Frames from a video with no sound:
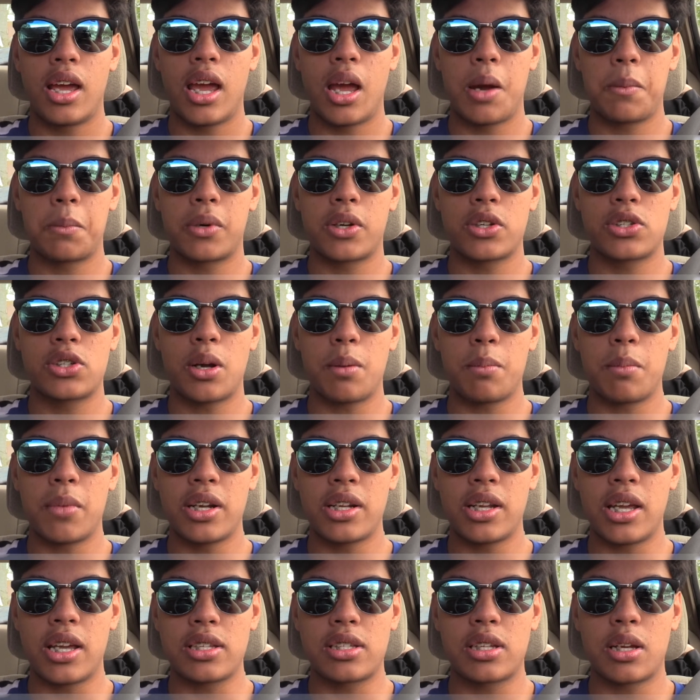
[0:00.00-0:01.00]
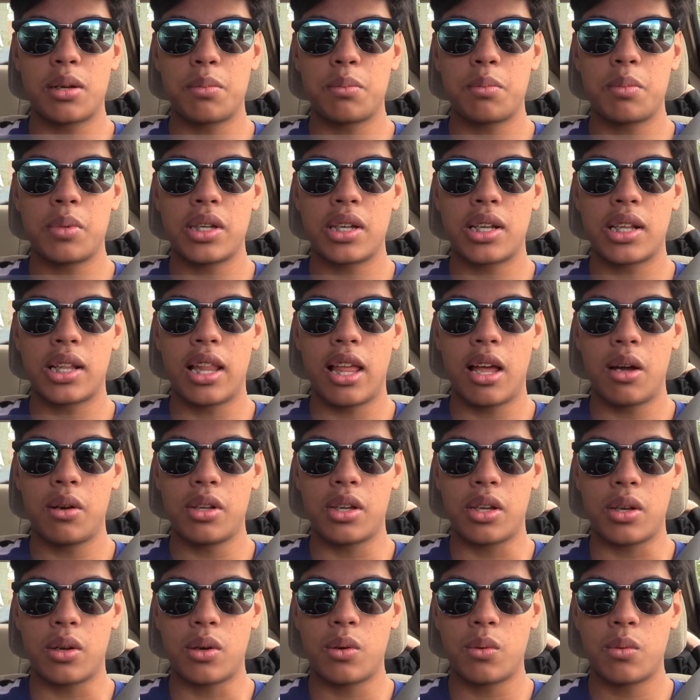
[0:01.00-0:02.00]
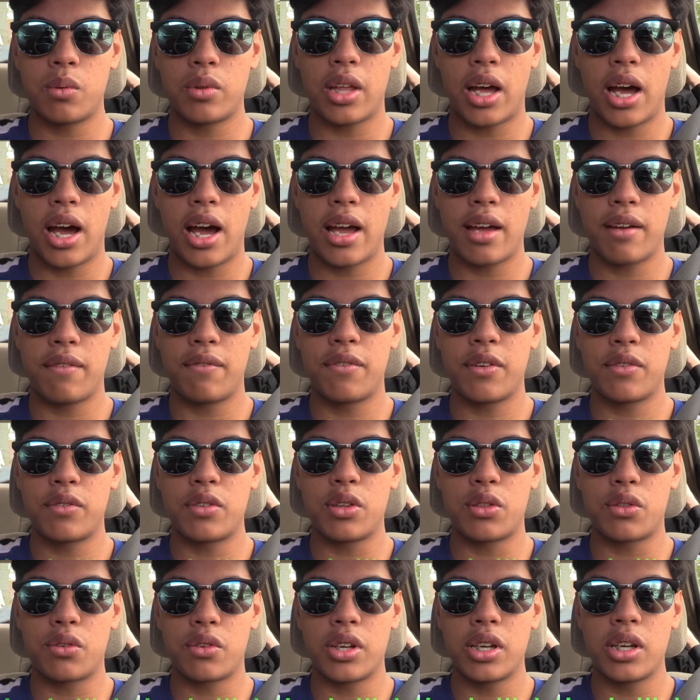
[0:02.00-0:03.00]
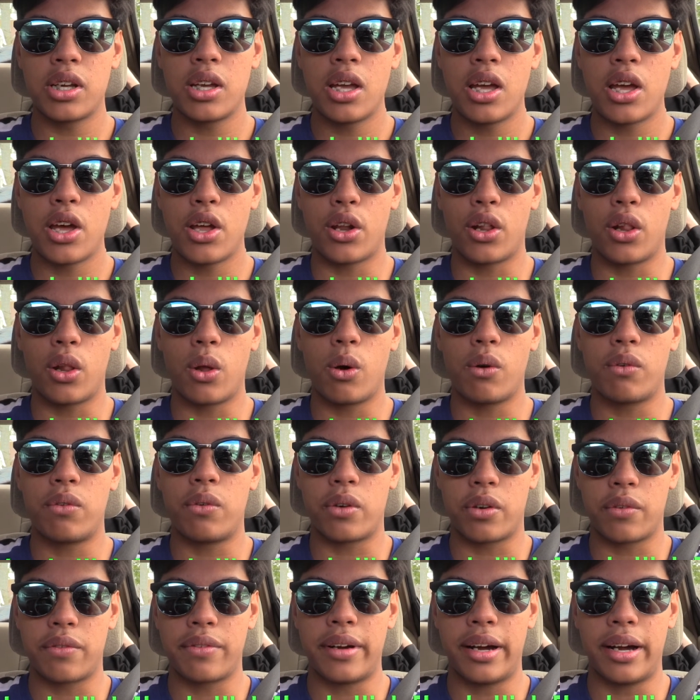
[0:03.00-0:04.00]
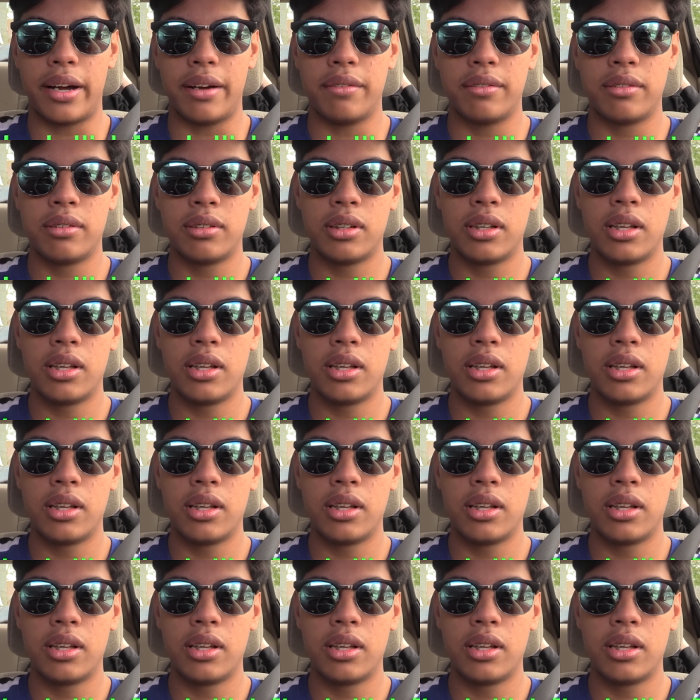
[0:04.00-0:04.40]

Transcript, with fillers: And we're gonna start Monday, it's gonna be cloudy with a high of 53 and a low of 45.